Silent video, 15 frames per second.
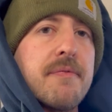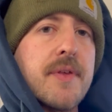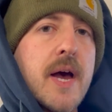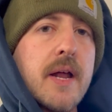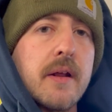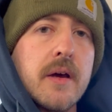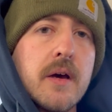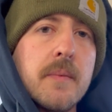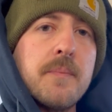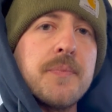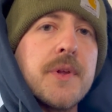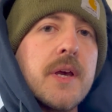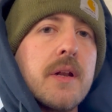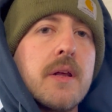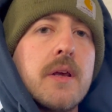that
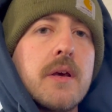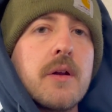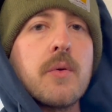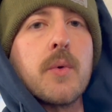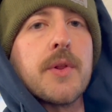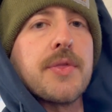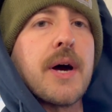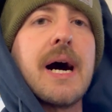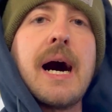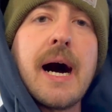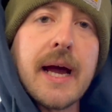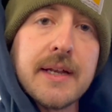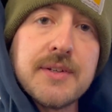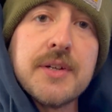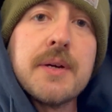up and hit it with the
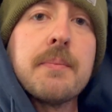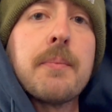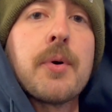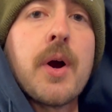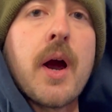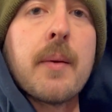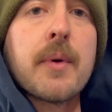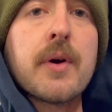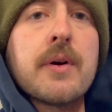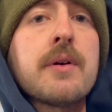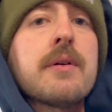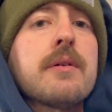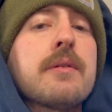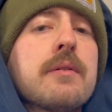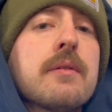high temp
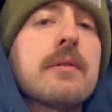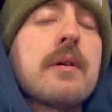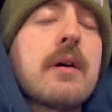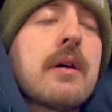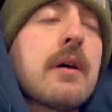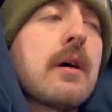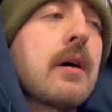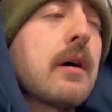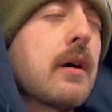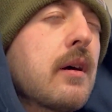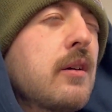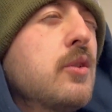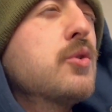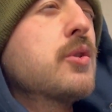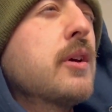primer.
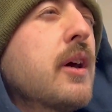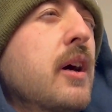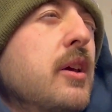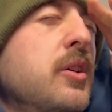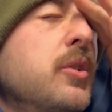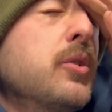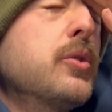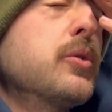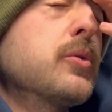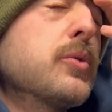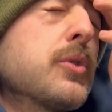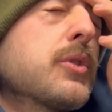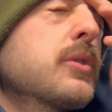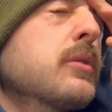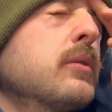Usually I
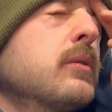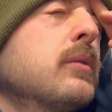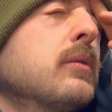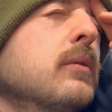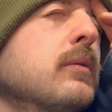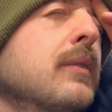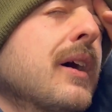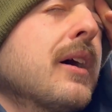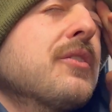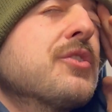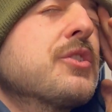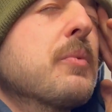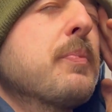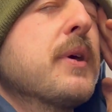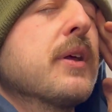use, it
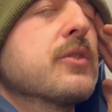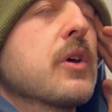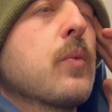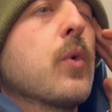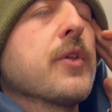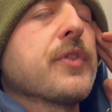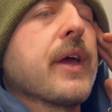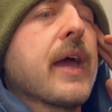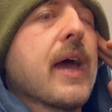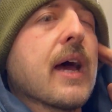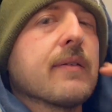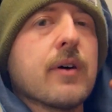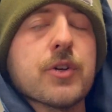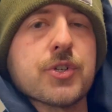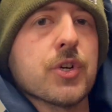just depends on what they
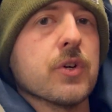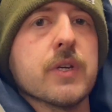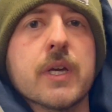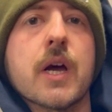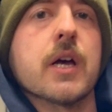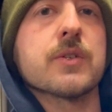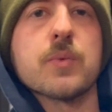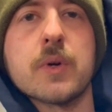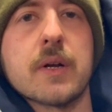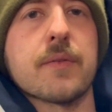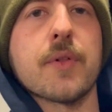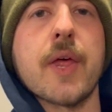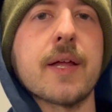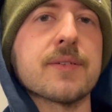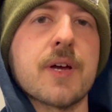have. I'll show you guys whenever
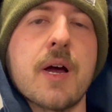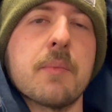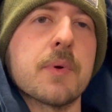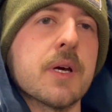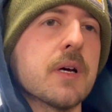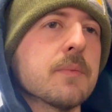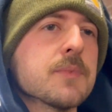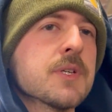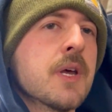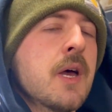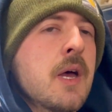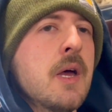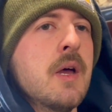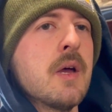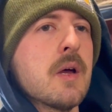that time comes.
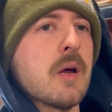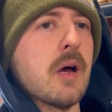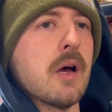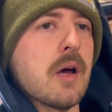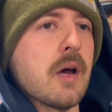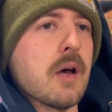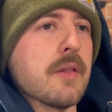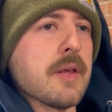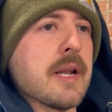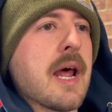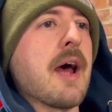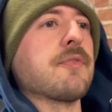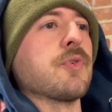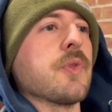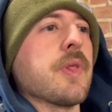Then
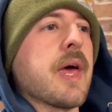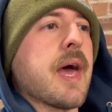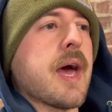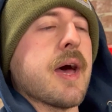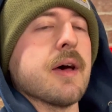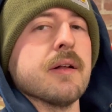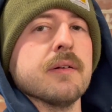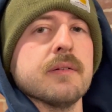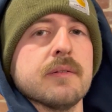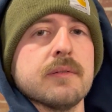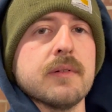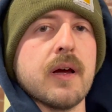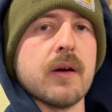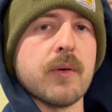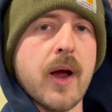after that,
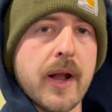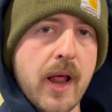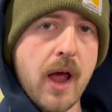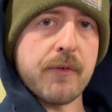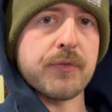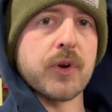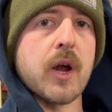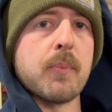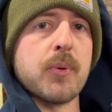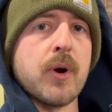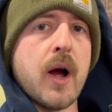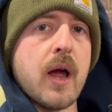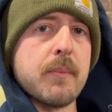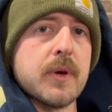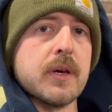right after I
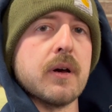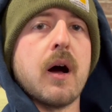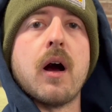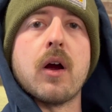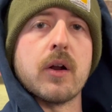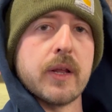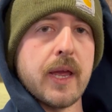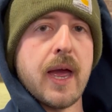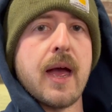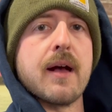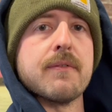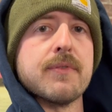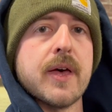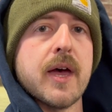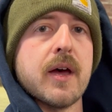prime it, I already
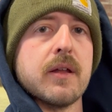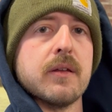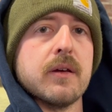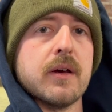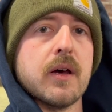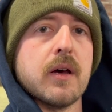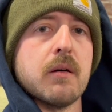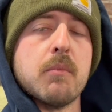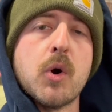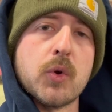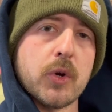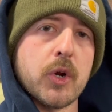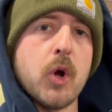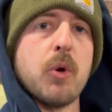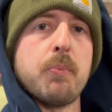have that motor
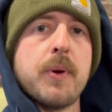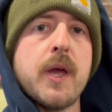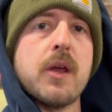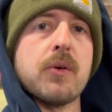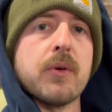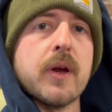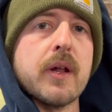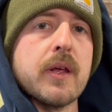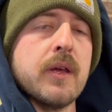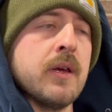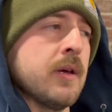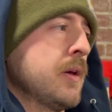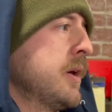coat paint ready